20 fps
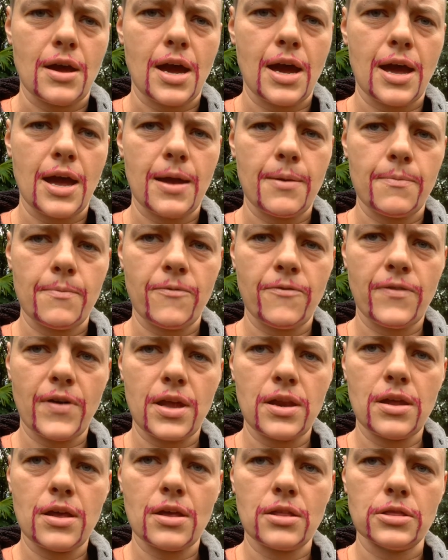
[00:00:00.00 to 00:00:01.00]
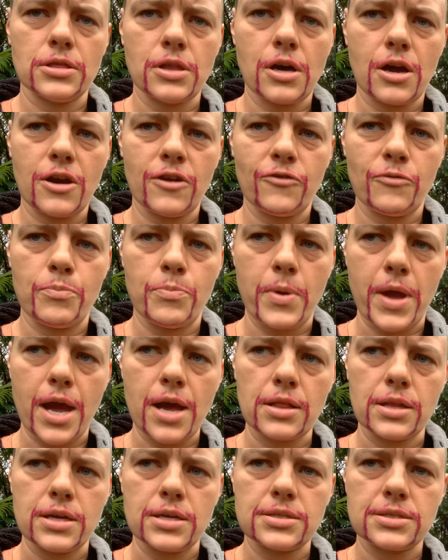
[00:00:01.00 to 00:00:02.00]
I'm finding a lot of
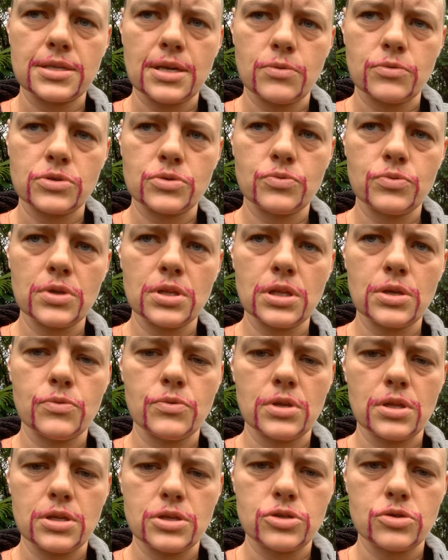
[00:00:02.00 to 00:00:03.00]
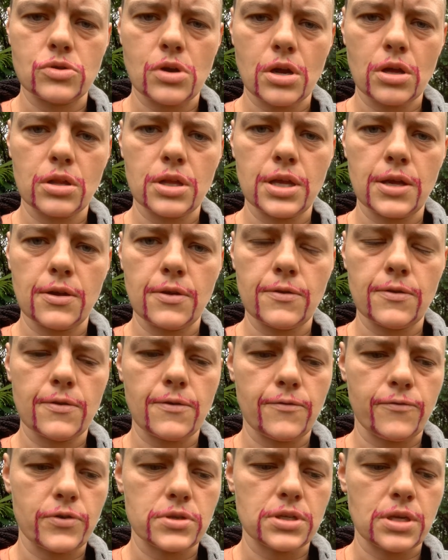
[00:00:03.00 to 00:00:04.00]
balance. I was really, really struggling
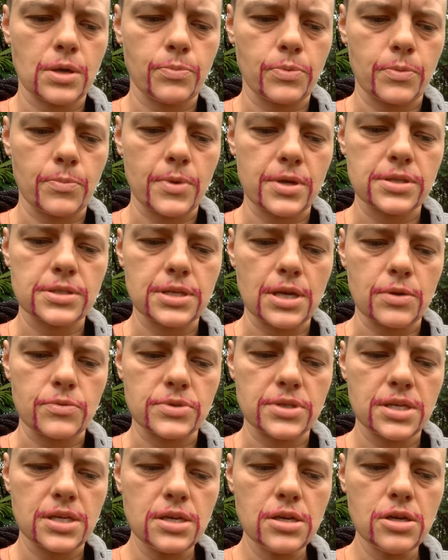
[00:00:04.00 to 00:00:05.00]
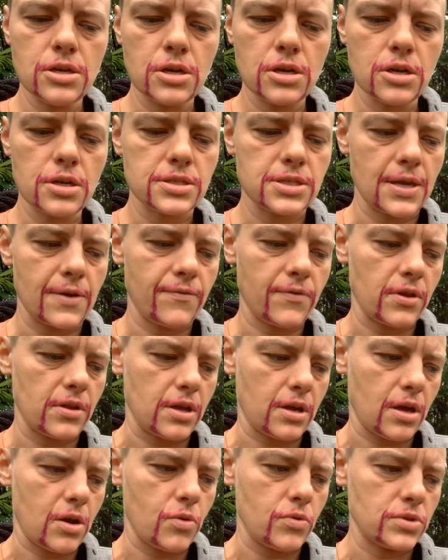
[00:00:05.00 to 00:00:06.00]
the first couple months I was here because I felt
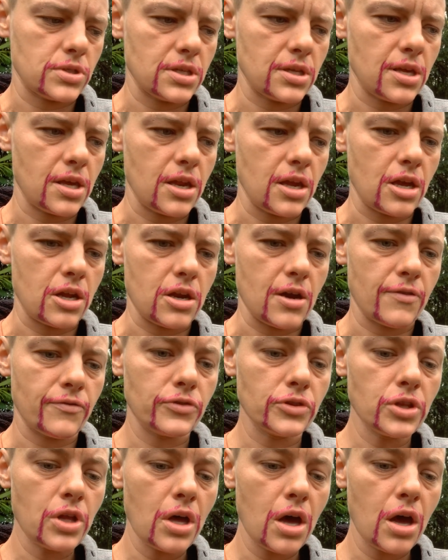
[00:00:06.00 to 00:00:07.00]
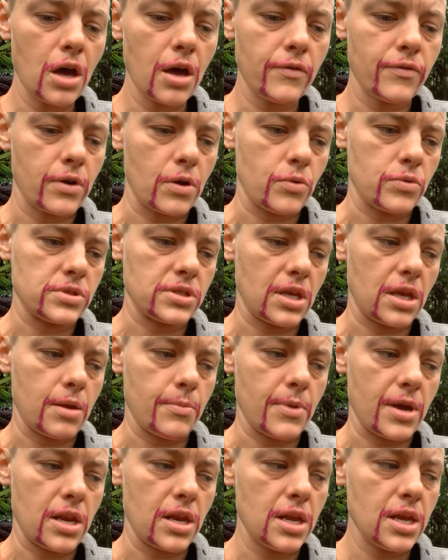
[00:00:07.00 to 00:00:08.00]
like I wasn't getting enough love and I wasn't getting
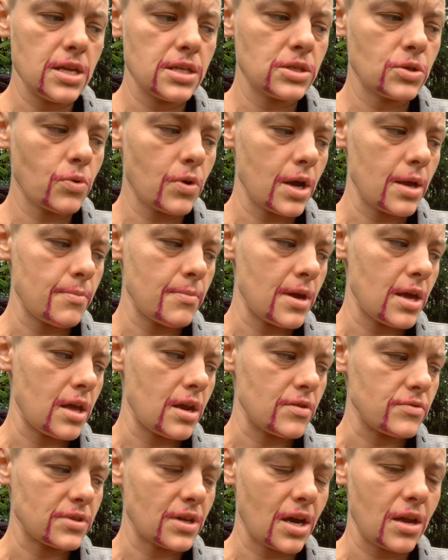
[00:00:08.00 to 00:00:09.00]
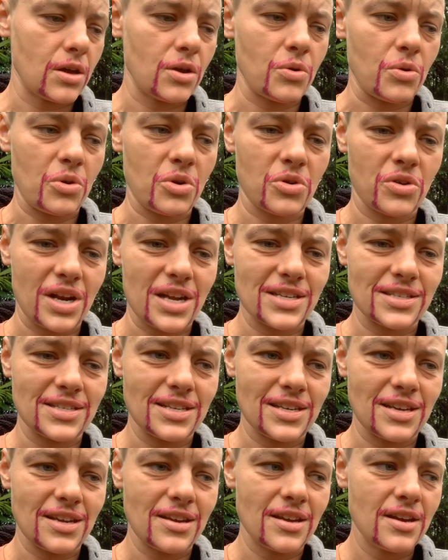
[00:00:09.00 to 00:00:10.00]
my needs quite met. I was kind of going
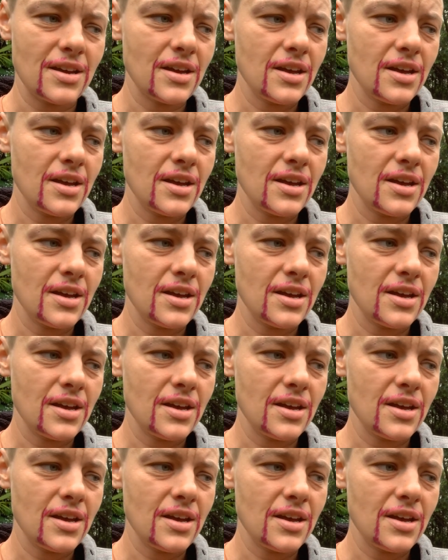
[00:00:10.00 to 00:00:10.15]
crazy.